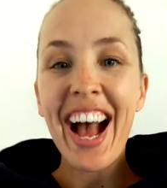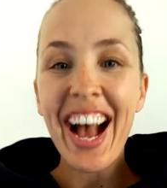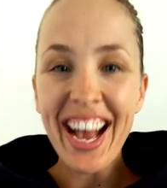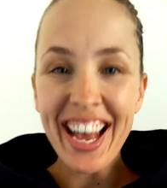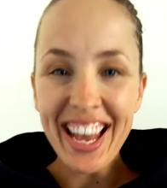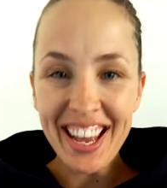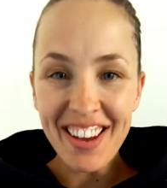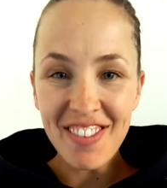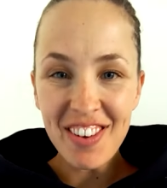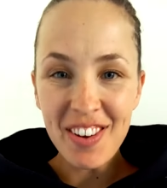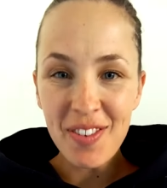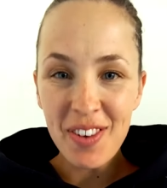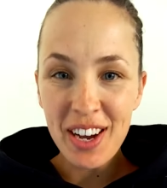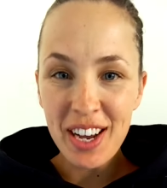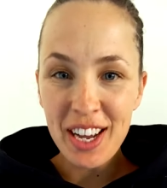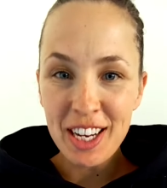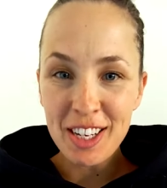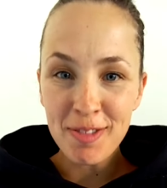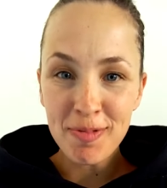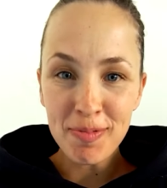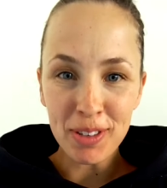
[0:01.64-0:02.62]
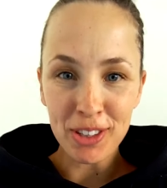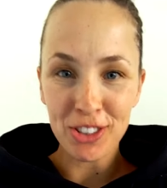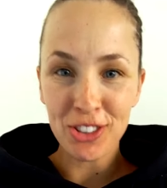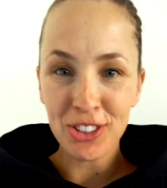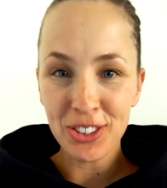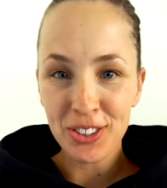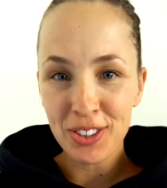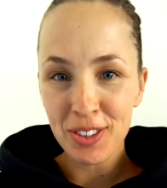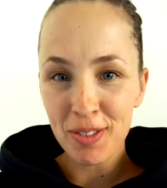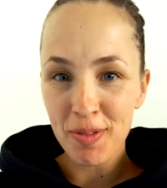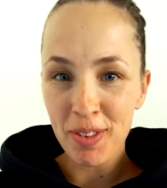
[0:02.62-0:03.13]
Hi everyone,
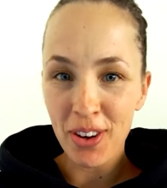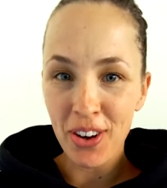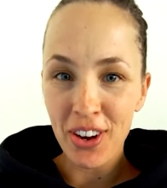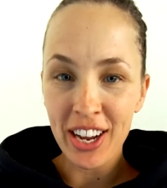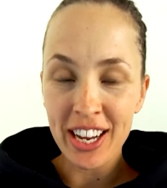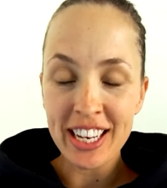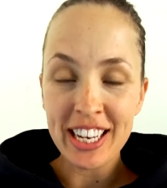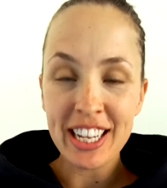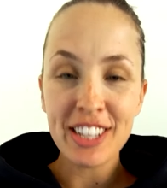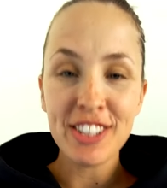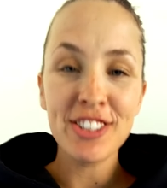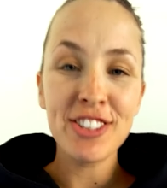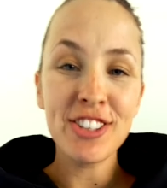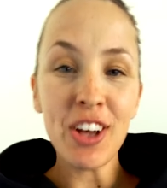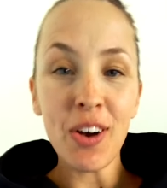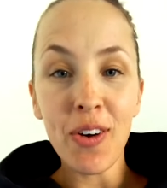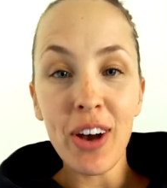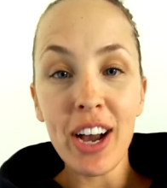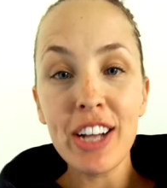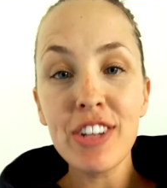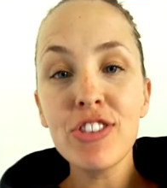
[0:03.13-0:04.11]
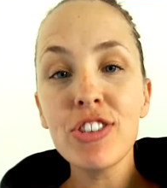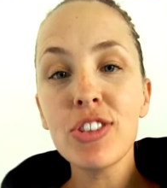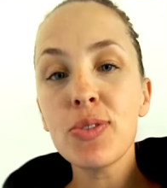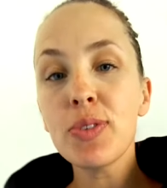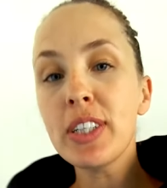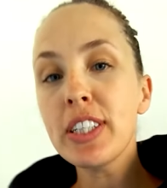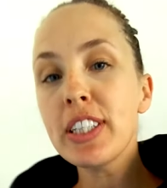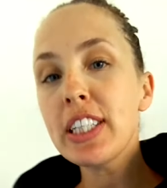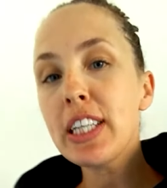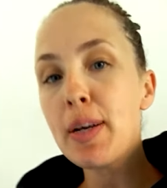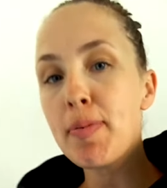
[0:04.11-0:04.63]
bonjour tout le monde. So I just
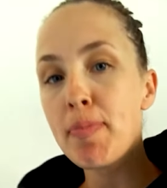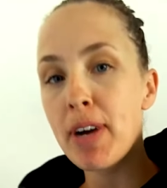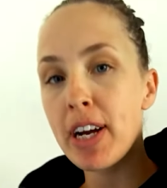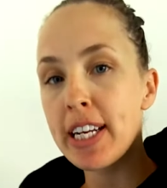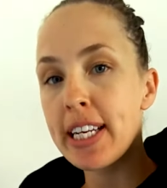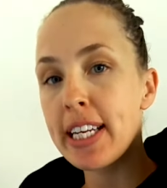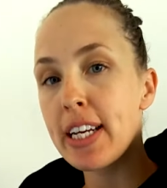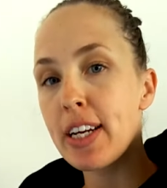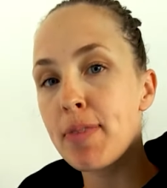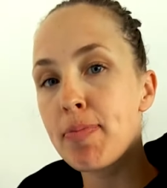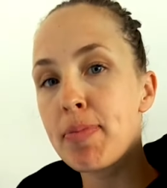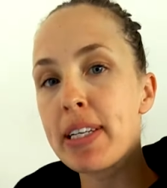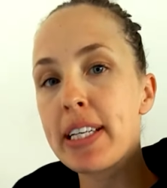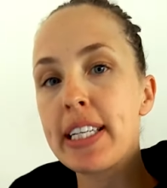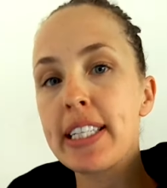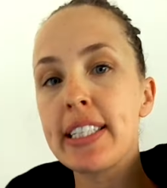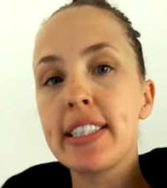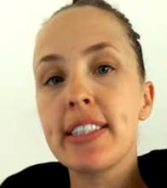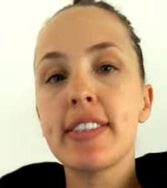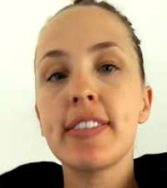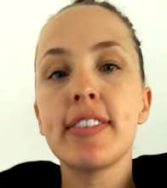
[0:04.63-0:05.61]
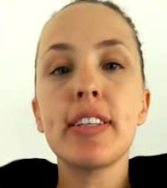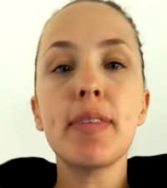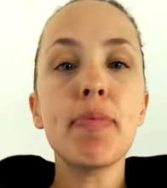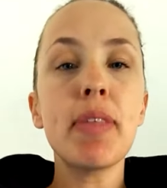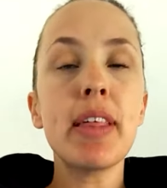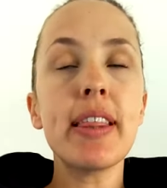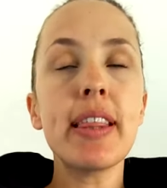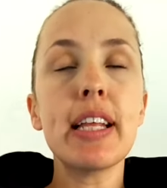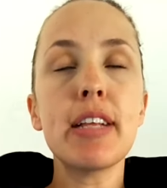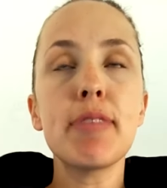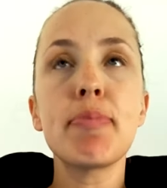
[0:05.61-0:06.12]
wanted to come on here because there's
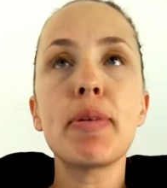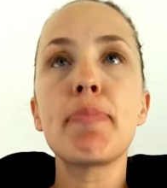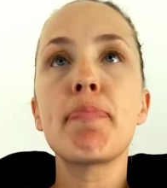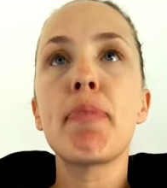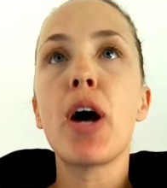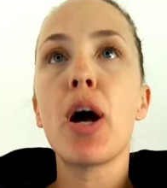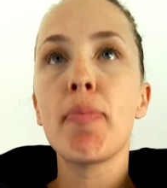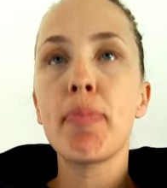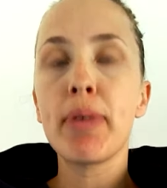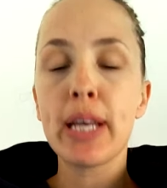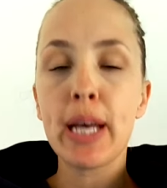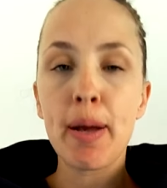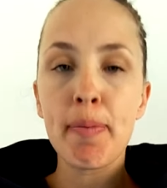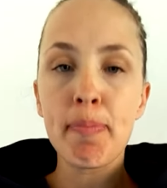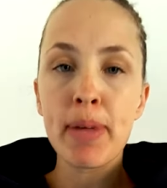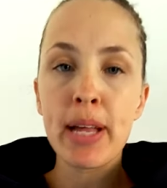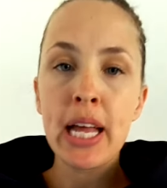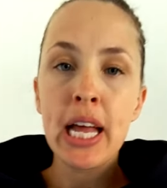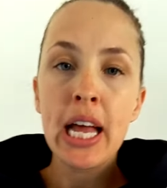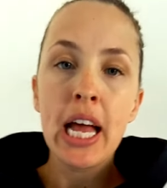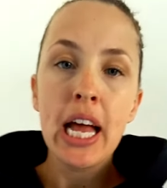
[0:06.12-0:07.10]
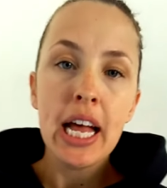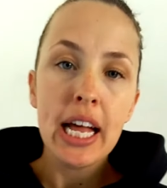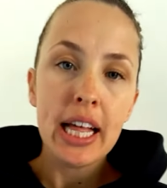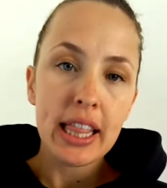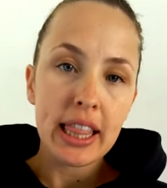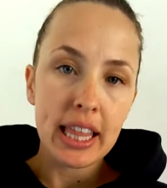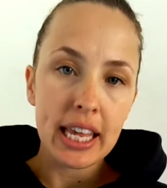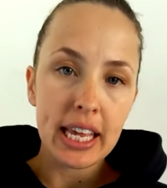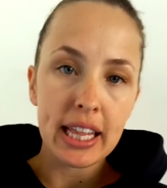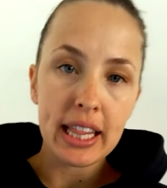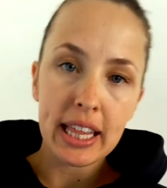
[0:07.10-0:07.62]
something that's been popping up
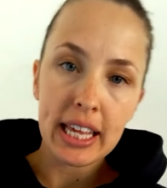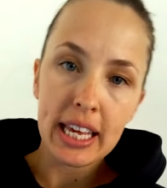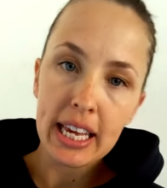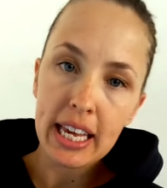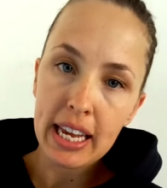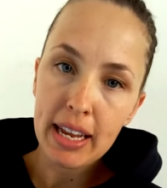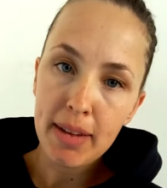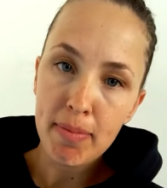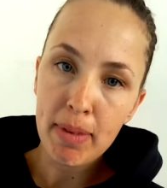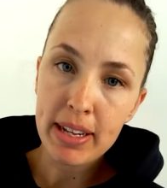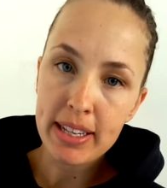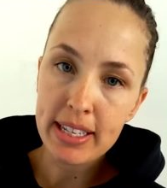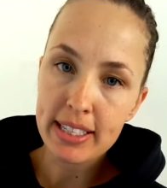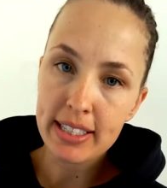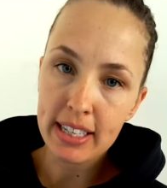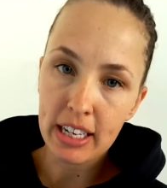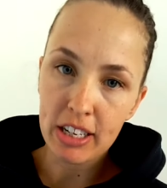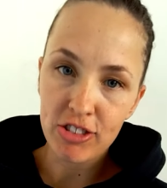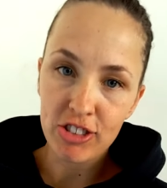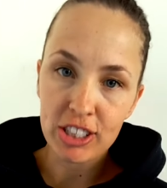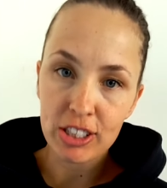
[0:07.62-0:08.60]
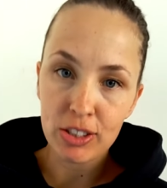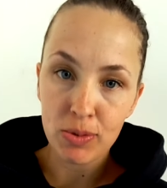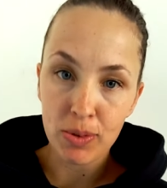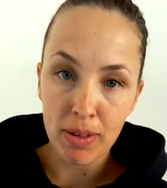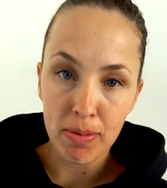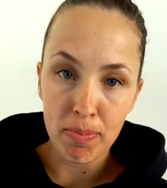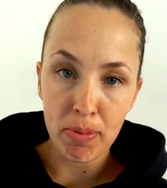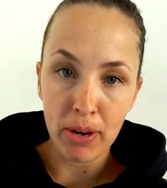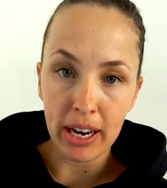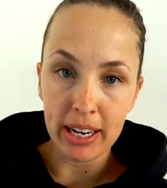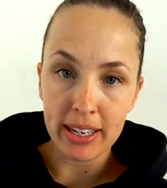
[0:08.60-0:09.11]
lately in my discussions
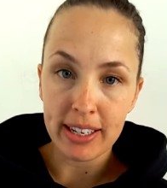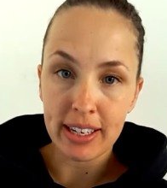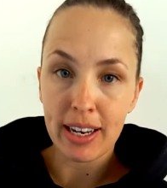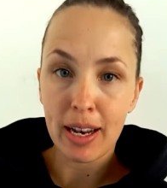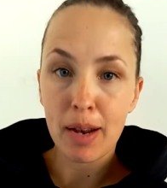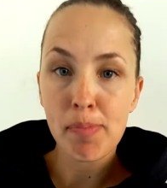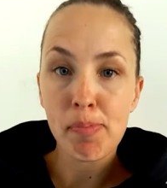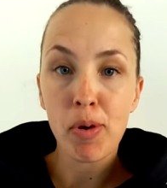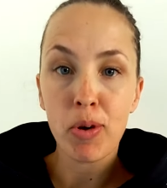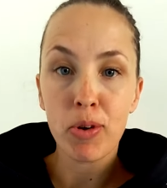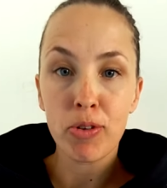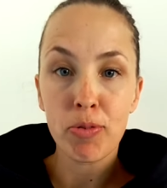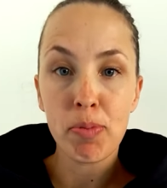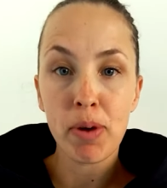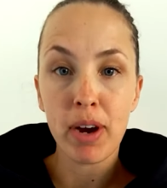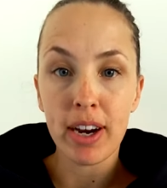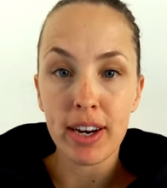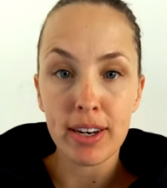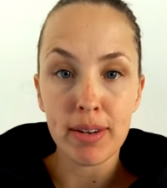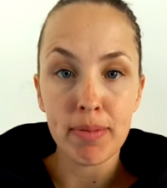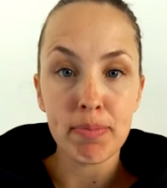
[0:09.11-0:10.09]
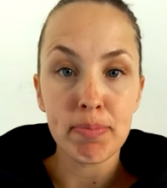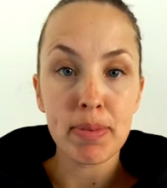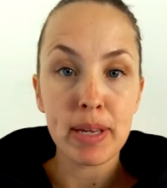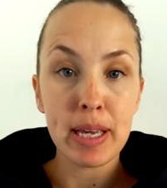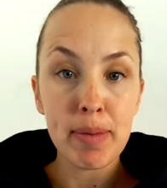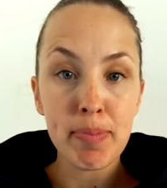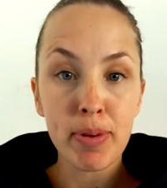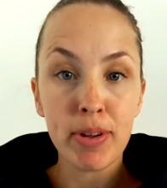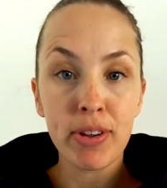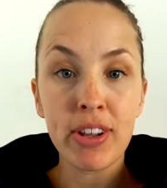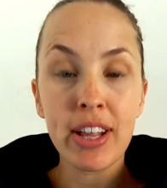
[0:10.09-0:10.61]
with pregnant and postpartum
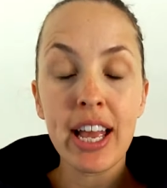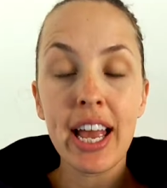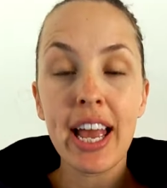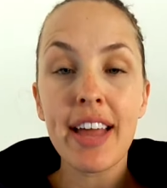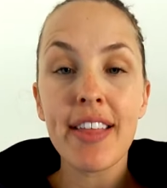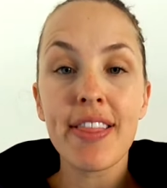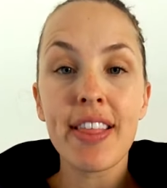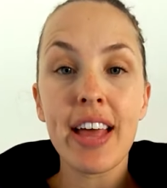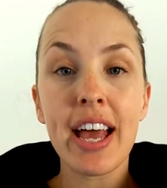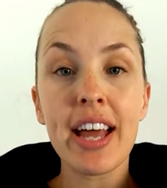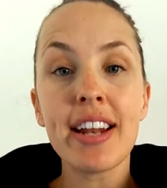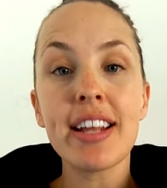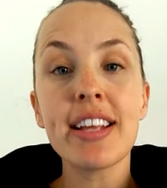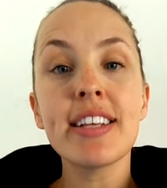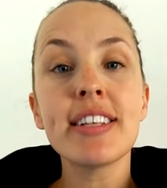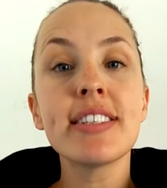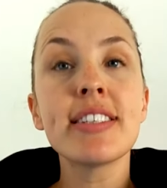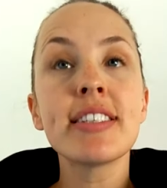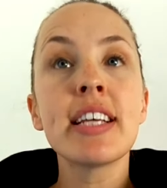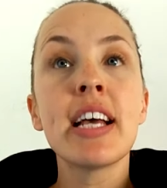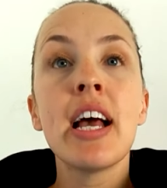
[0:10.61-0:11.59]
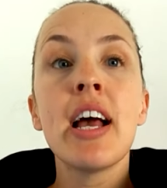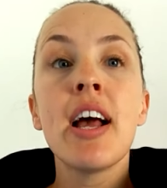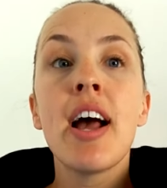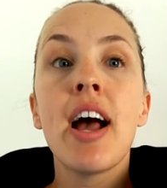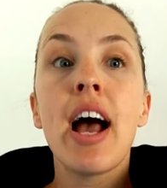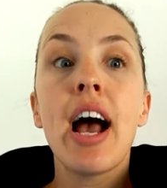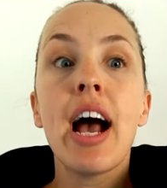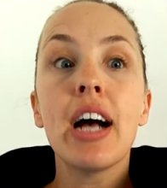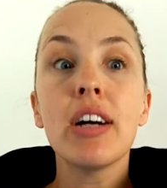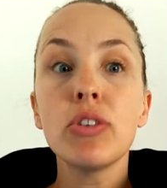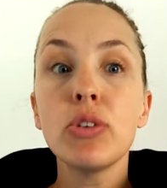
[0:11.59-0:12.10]
people, and that is
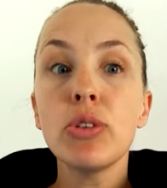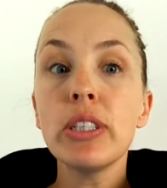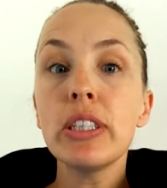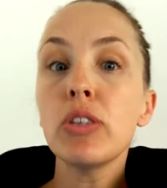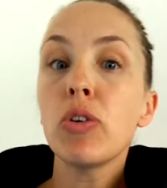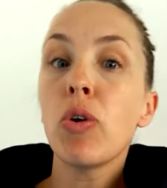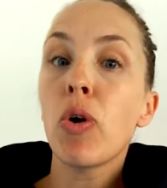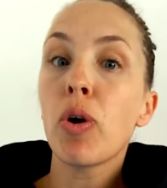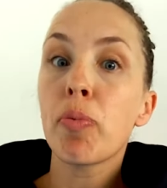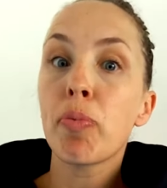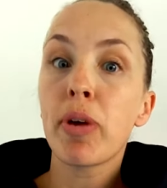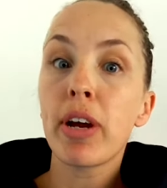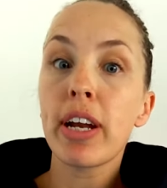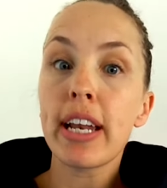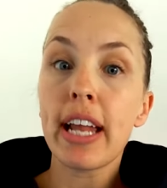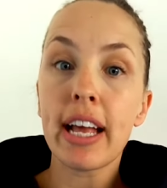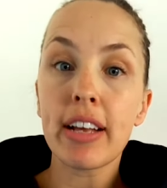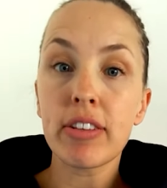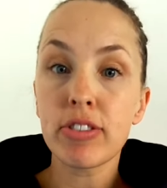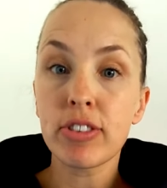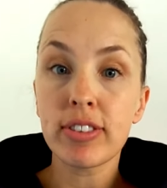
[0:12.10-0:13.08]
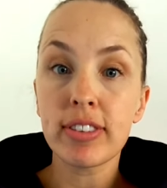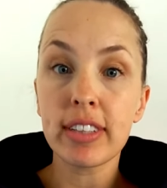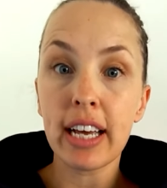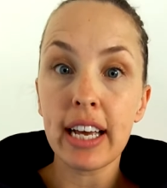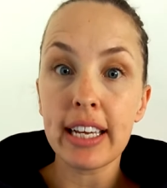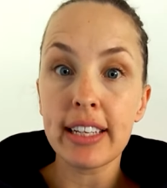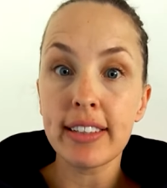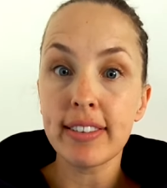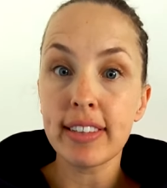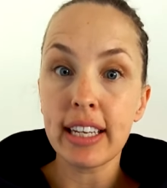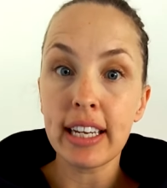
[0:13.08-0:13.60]
how to incorporate
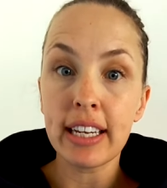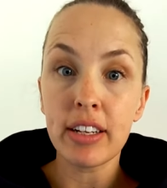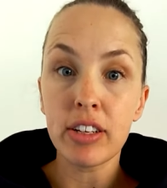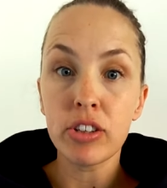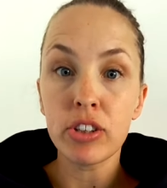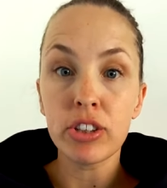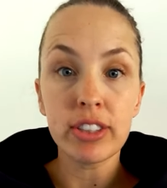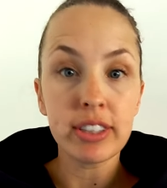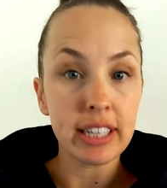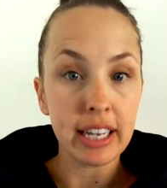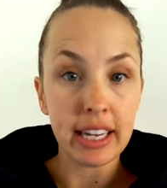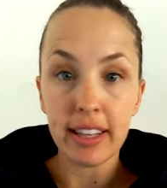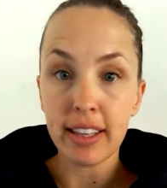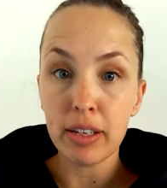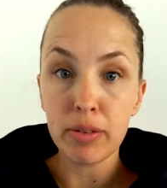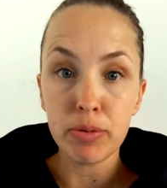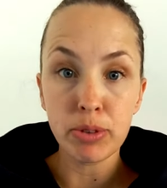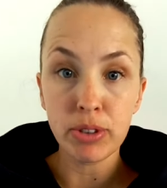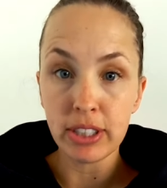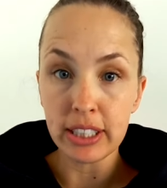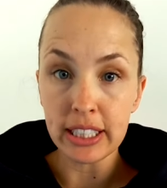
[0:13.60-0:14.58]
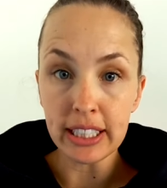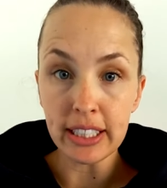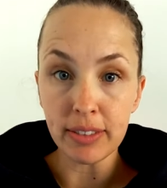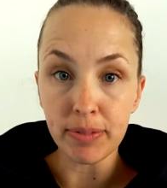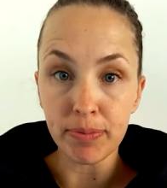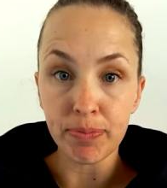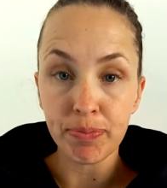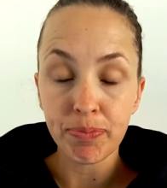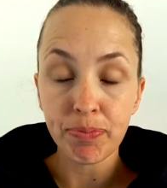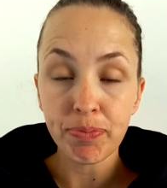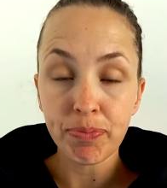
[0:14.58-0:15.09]
exercise in your daily routine.